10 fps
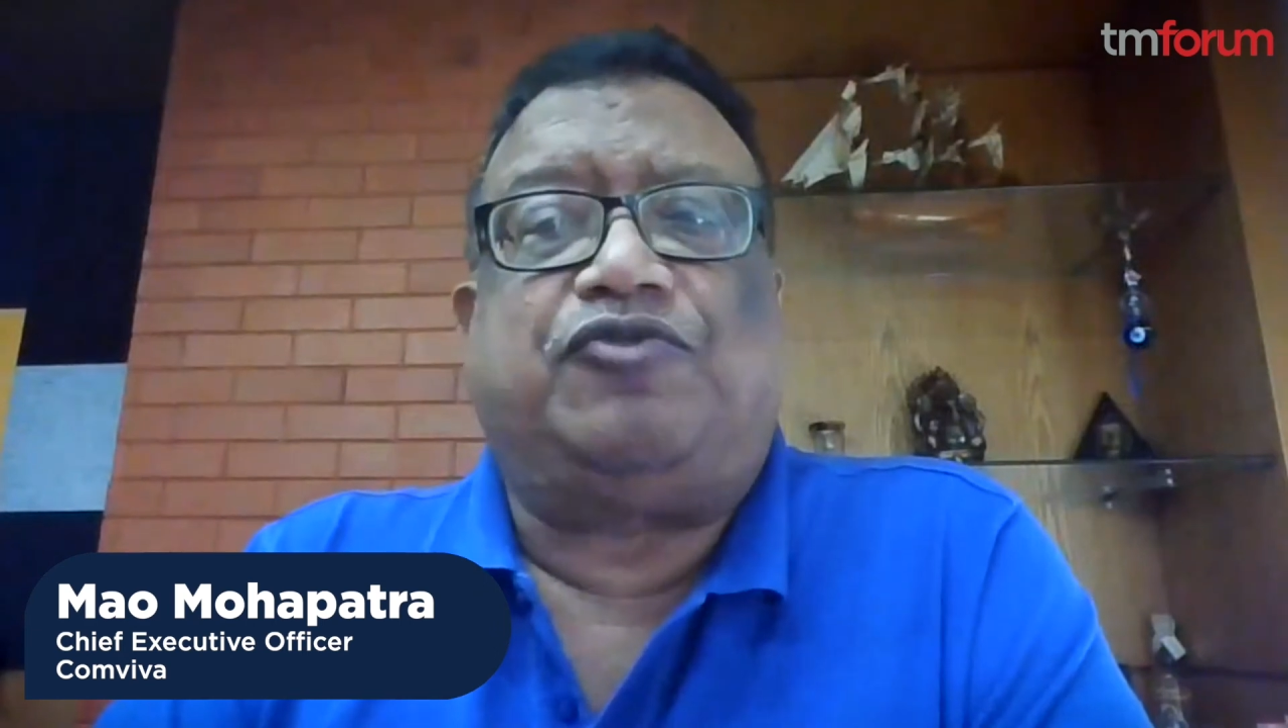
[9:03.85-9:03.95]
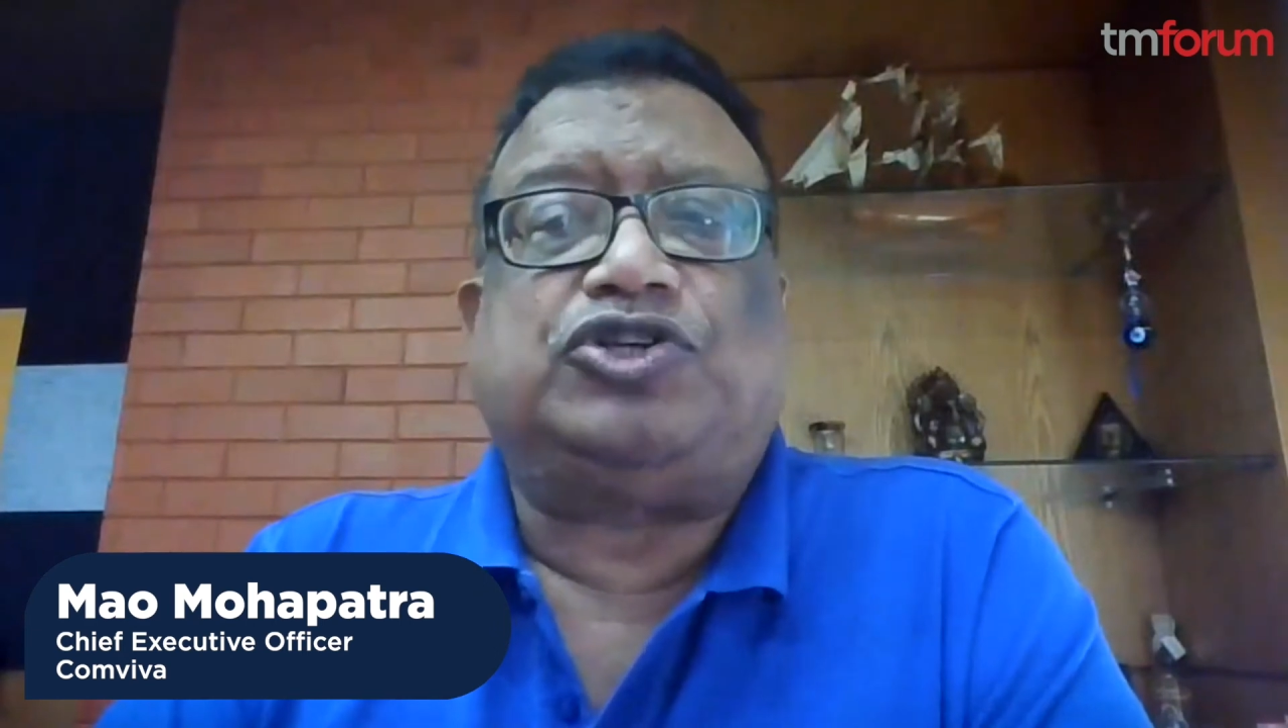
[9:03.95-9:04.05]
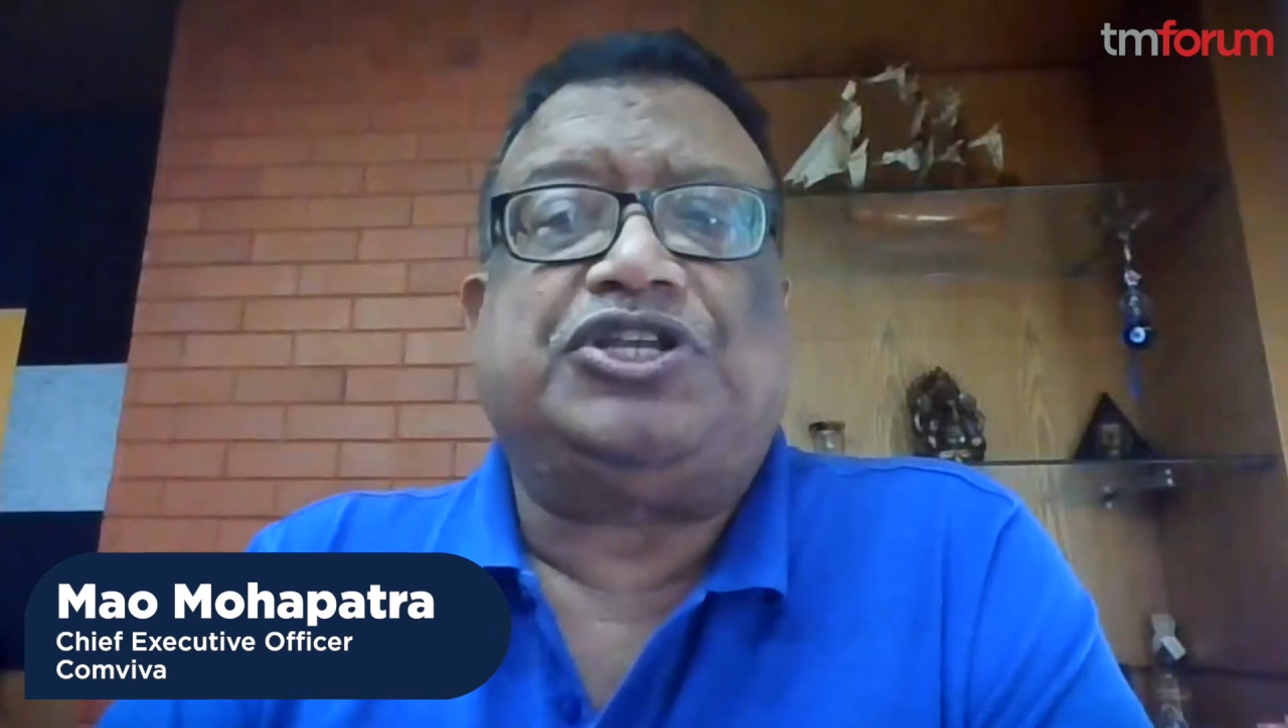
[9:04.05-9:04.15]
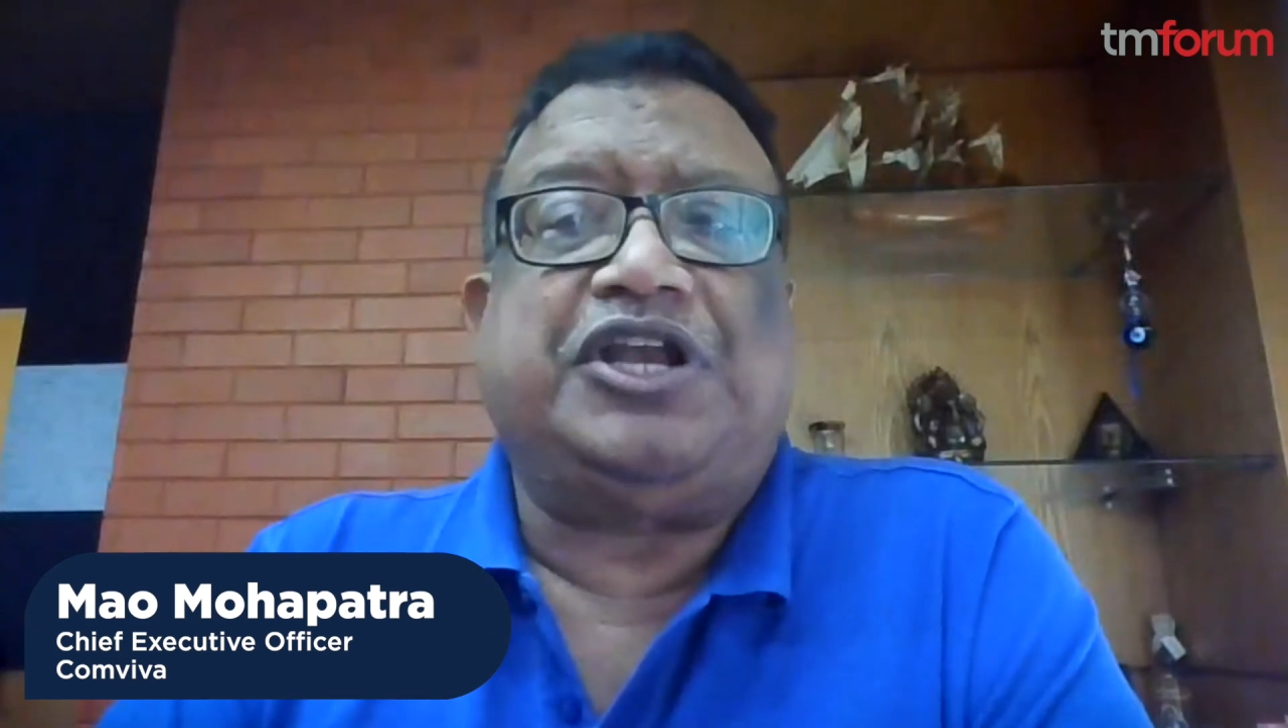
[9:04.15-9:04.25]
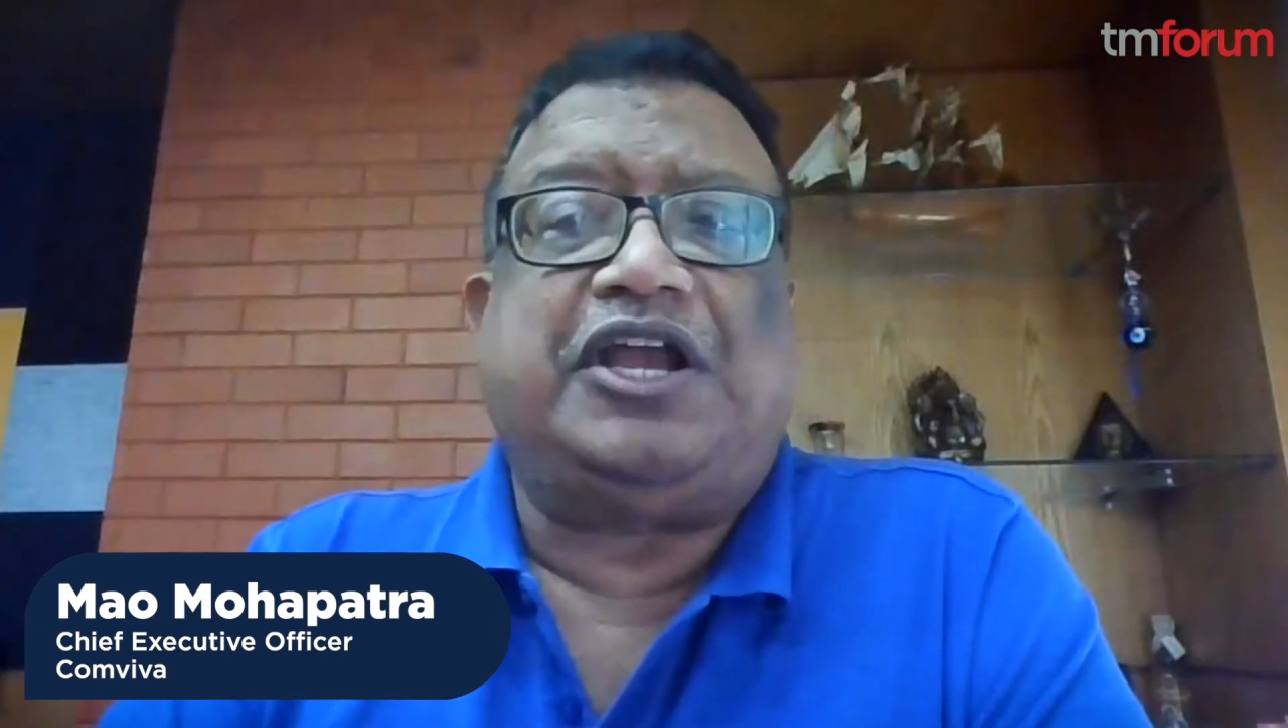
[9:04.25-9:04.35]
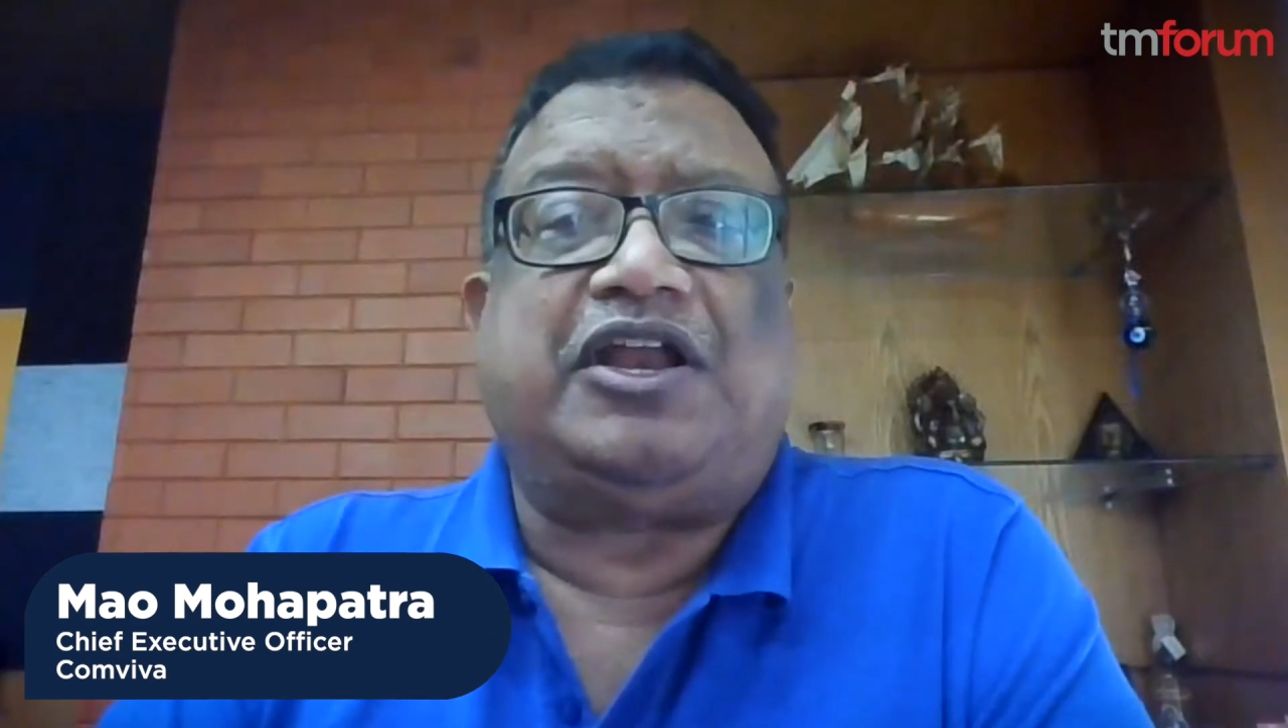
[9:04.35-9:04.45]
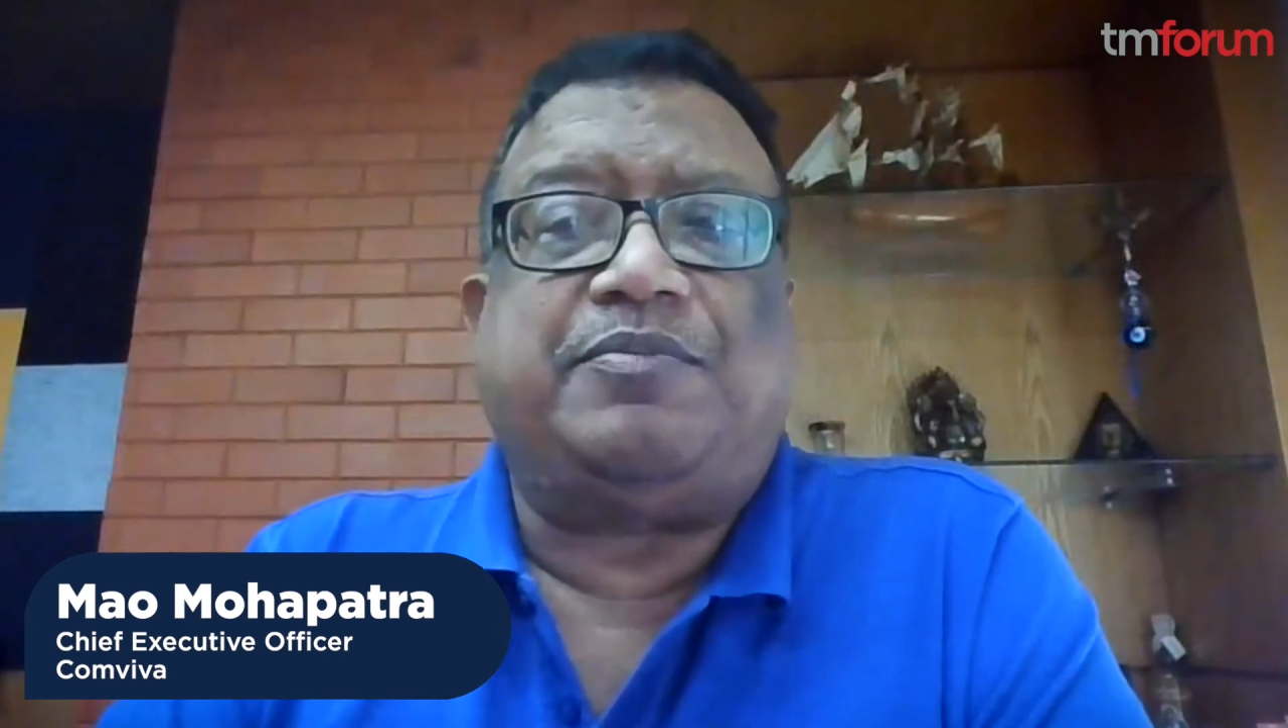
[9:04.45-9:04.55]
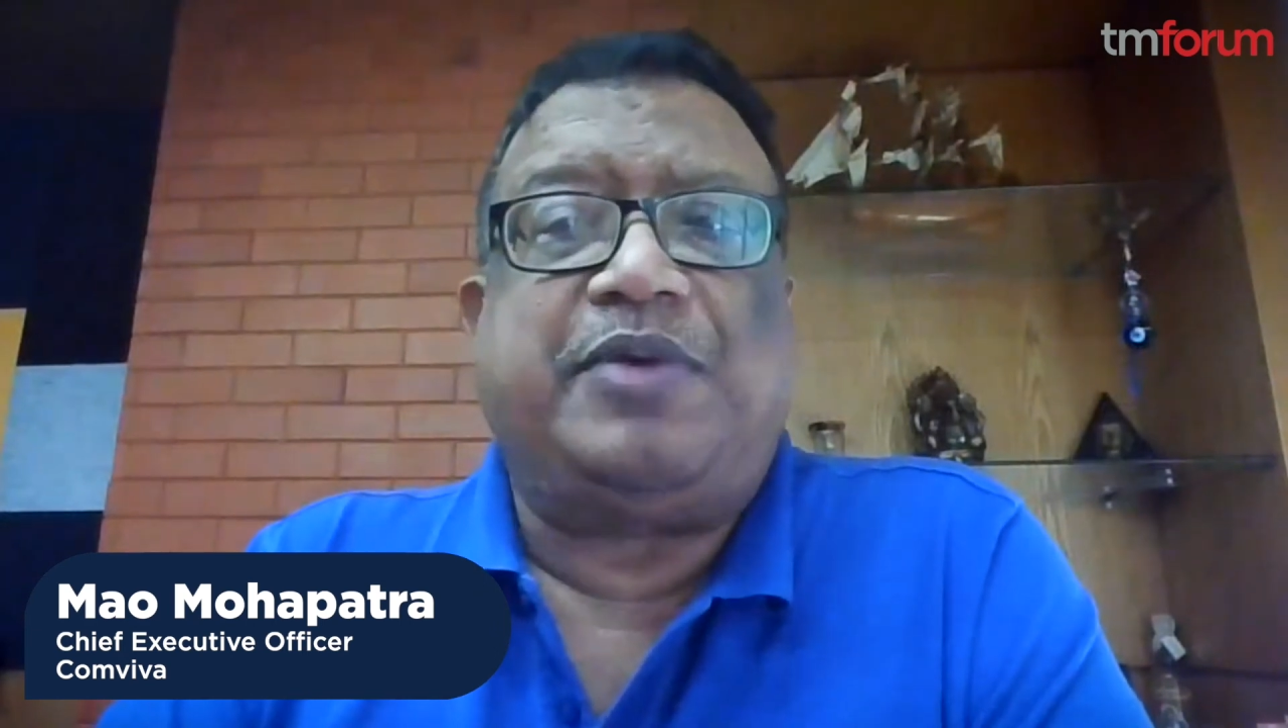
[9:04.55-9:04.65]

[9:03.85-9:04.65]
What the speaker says: voice and data